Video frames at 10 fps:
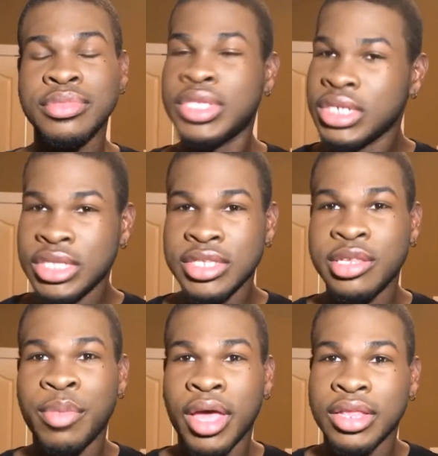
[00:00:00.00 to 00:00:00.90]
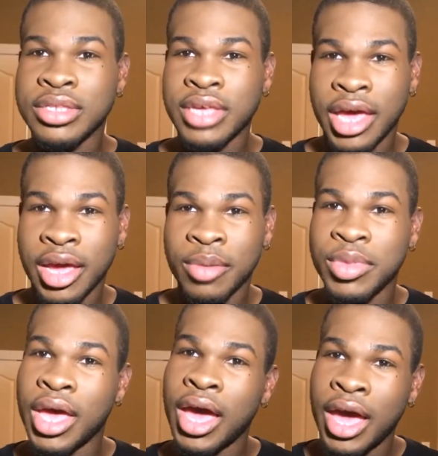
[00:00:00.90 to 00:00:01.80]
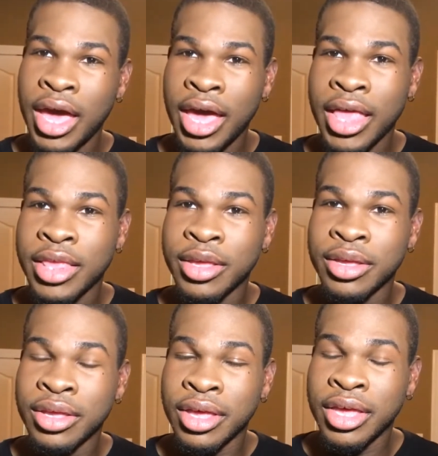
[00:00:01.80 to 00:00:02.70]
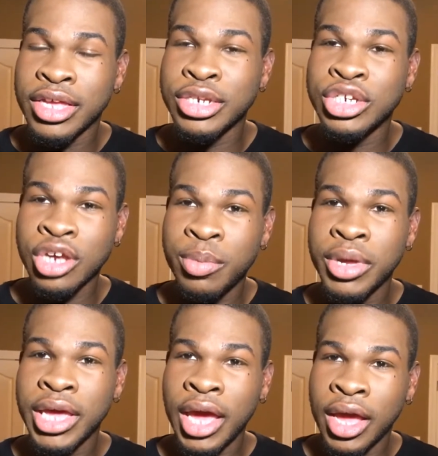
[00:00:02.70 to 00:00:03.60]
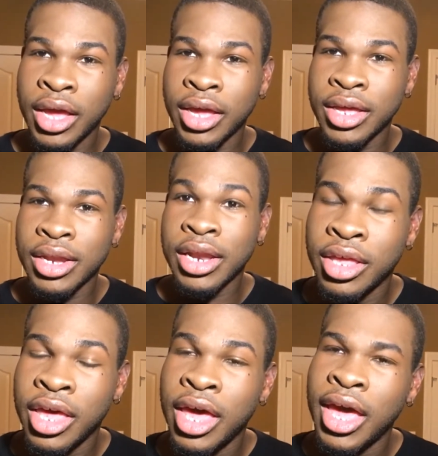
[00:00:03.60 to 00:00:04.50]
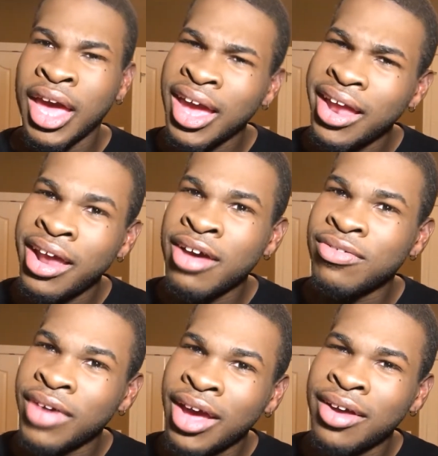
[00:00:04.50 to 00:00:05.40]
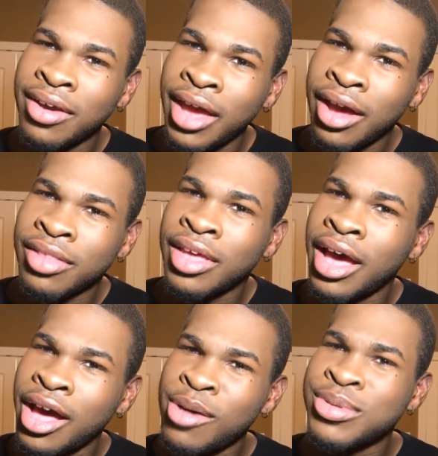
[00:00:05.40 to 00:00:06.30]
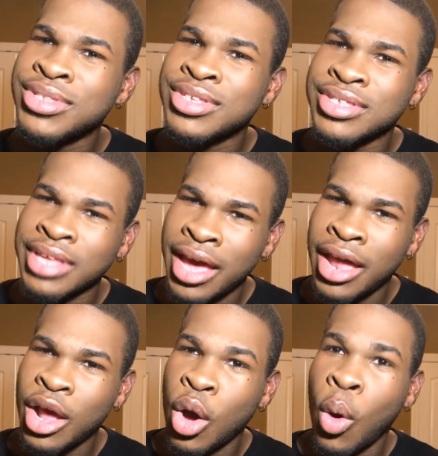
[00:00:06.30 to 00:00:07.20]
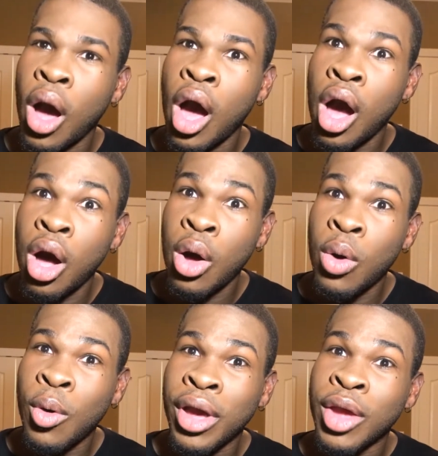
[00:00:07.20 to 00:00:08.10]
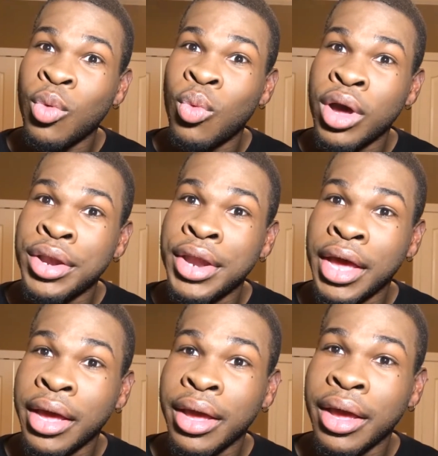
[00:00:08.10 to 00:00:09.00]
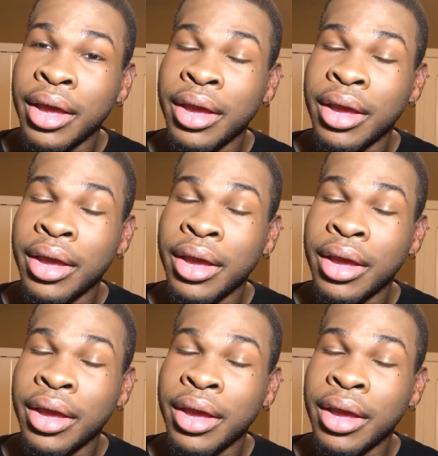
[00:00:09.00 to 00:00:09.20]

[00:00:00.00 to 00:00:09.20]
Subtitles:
This is about the time that I had to jump a gate, and I found out that I was the side hoe all in one day.